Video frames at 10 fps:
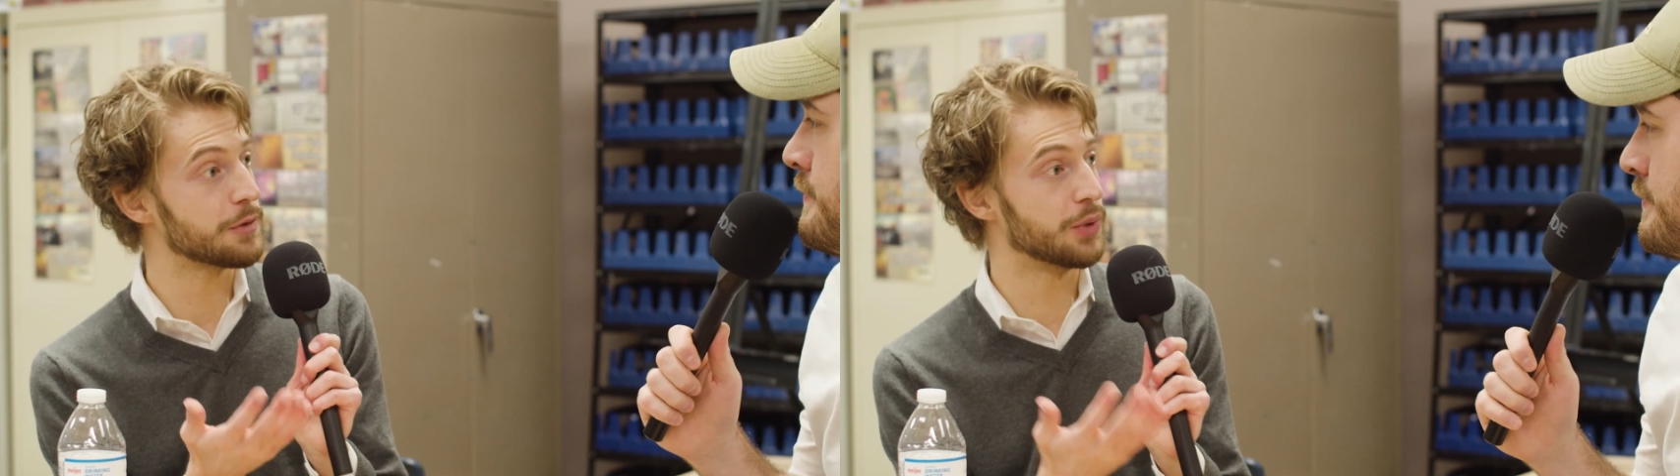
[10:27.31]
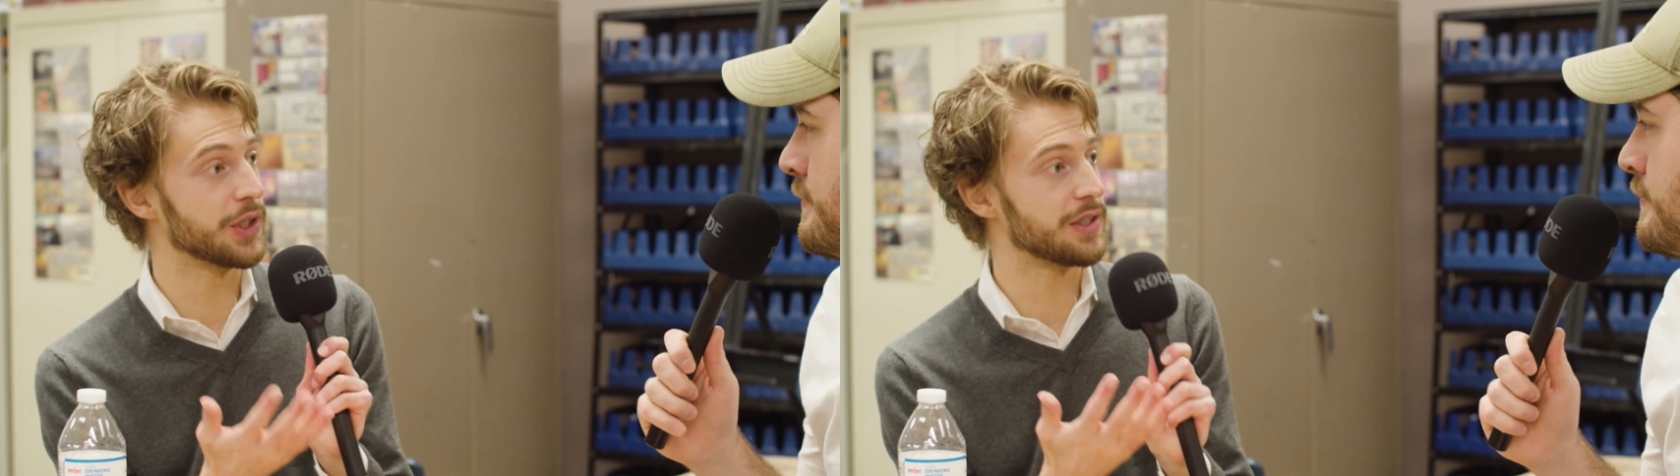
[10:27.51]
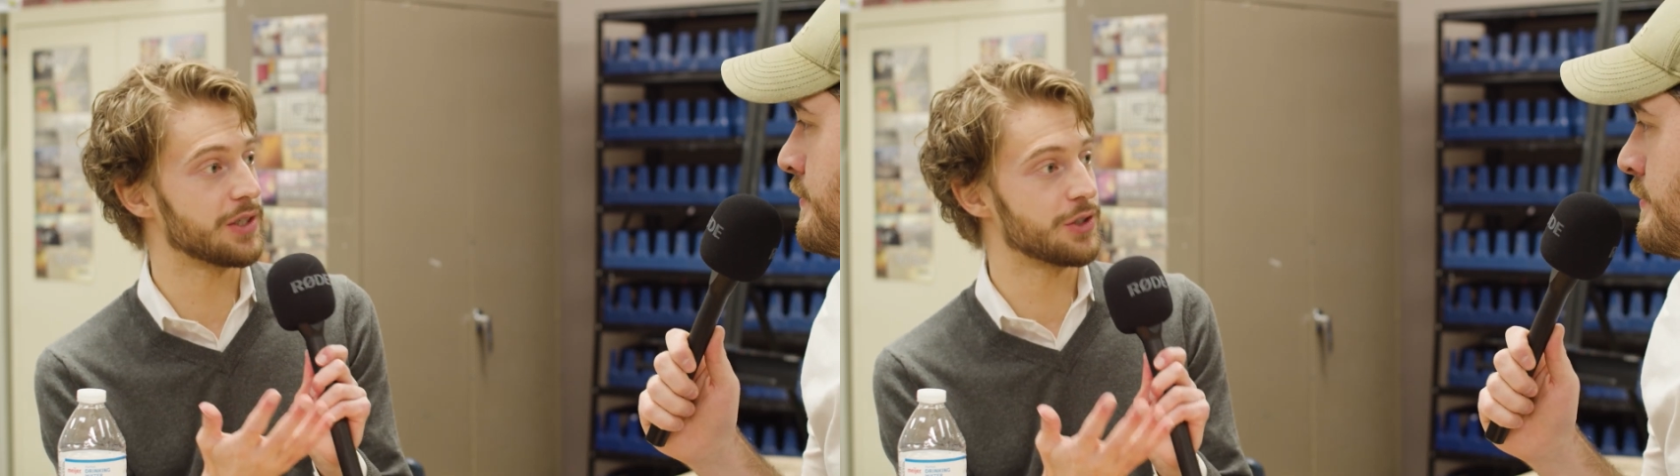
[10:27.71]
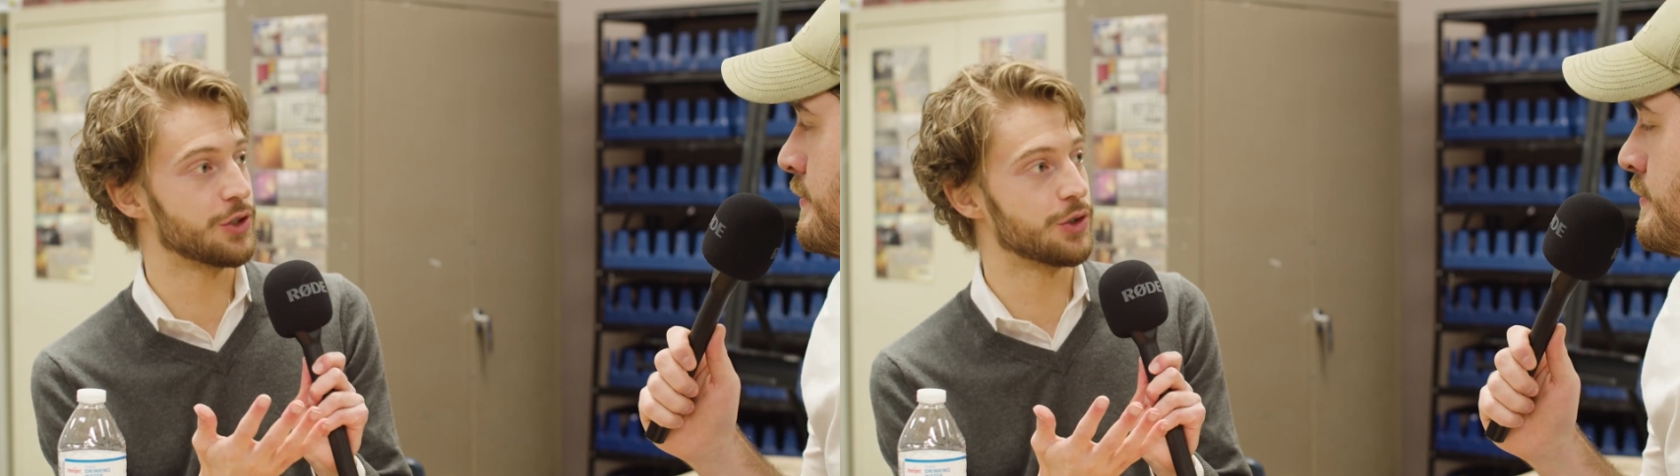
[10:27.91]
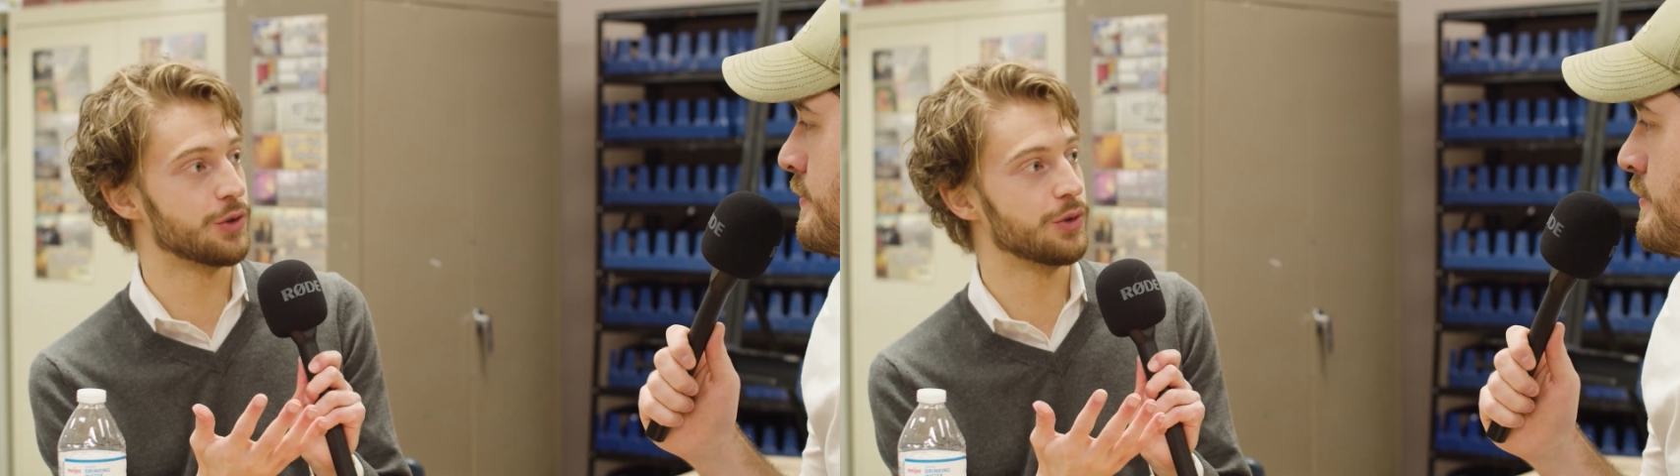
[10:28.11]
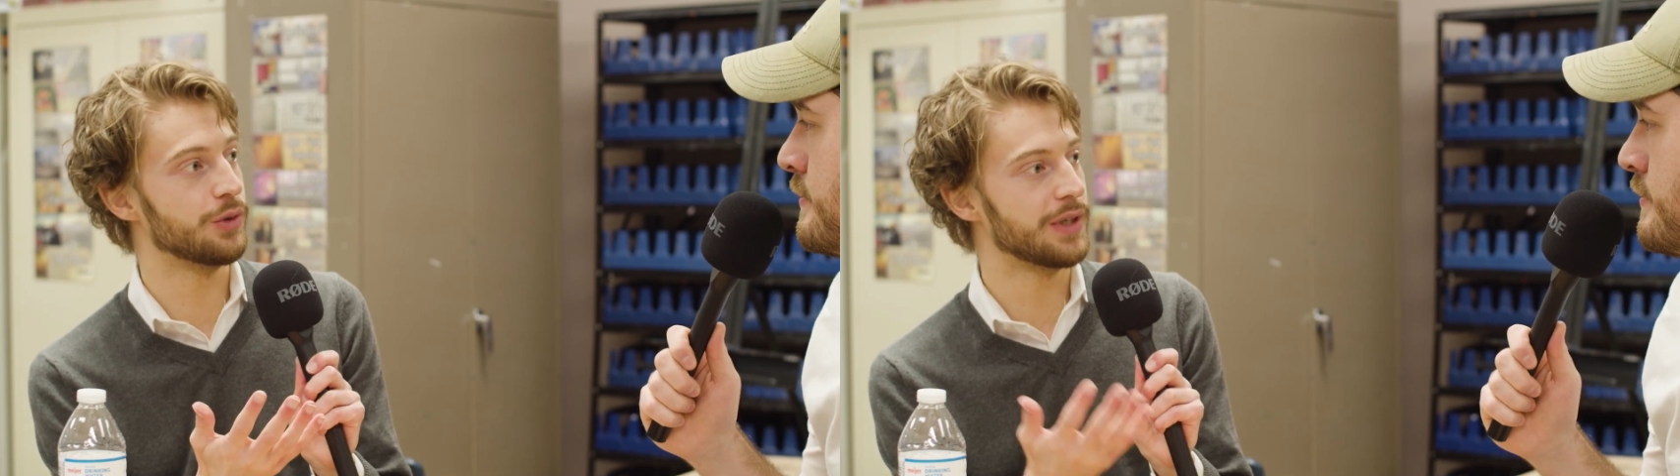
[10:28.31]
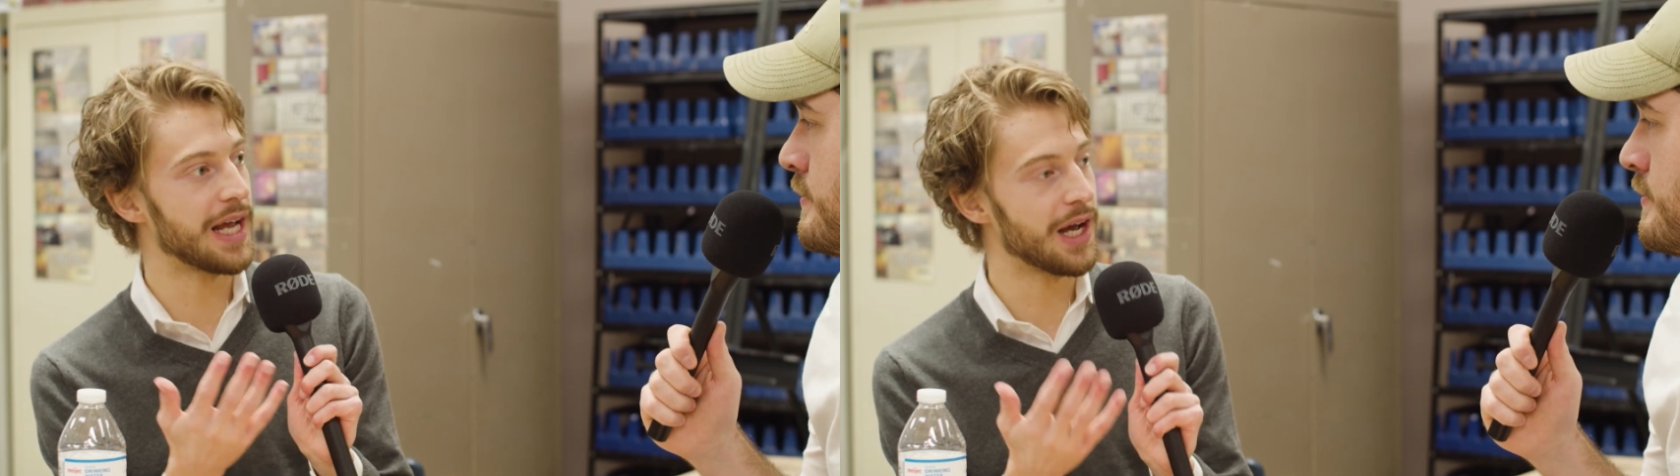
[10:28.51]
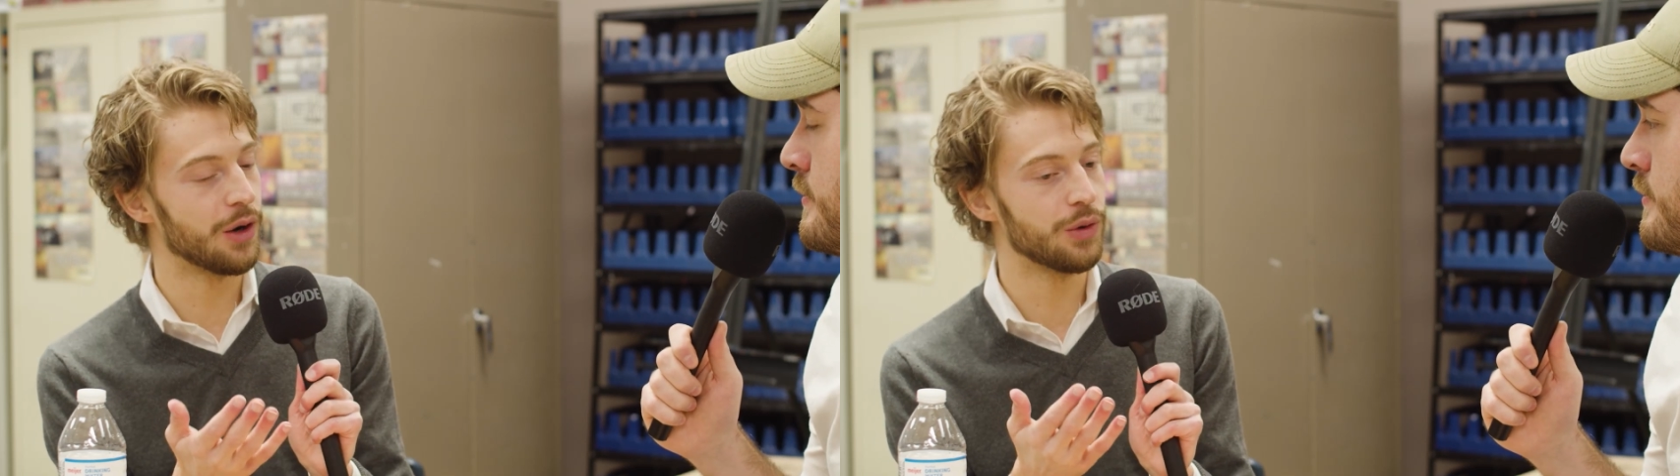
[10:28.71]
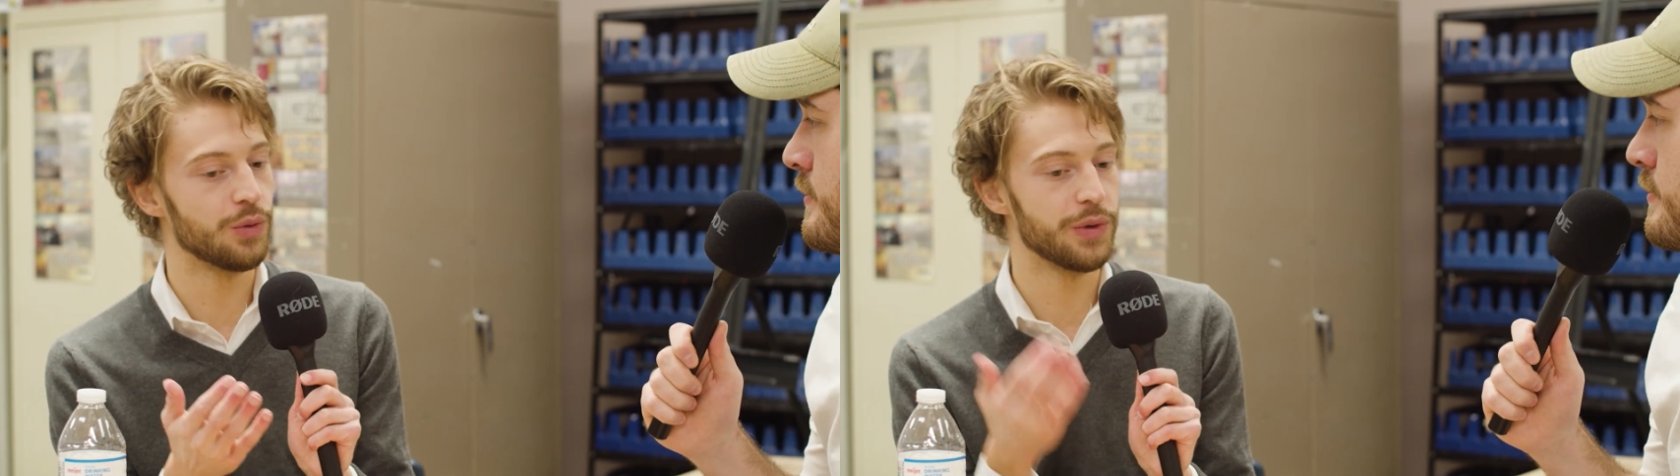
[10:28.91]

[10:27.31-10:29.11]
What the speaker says: brings us to now